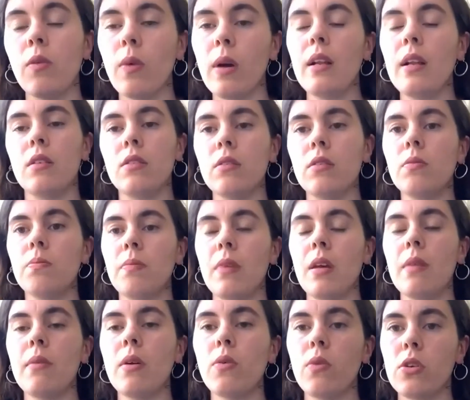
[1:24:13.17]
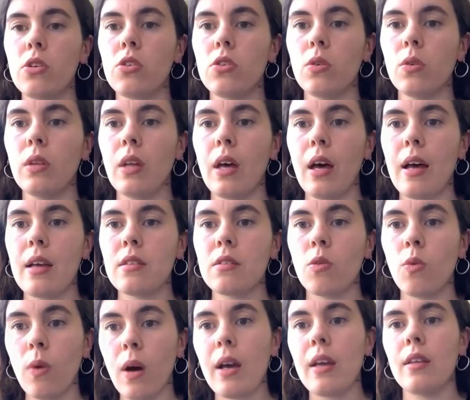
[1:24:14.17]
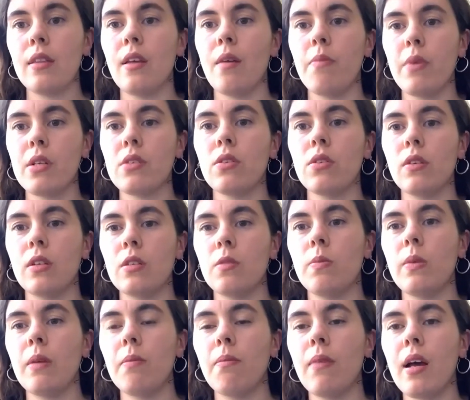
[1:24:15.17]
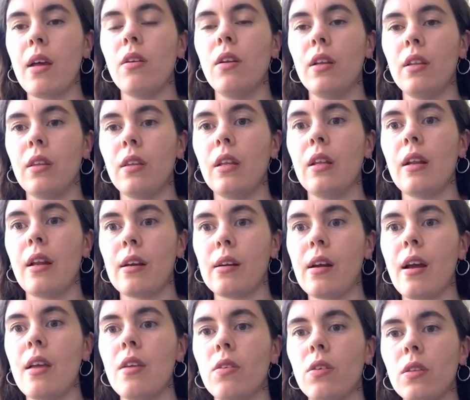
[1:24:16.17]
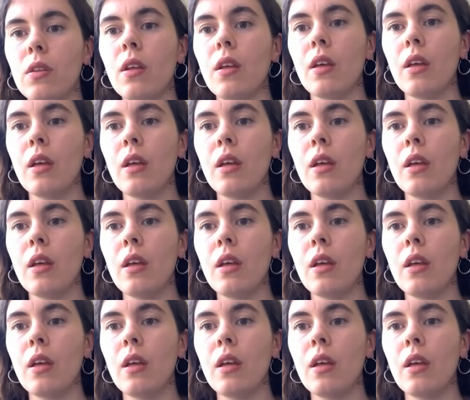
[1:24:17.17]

Well, maybe we should ask why that person is being violent in a riot,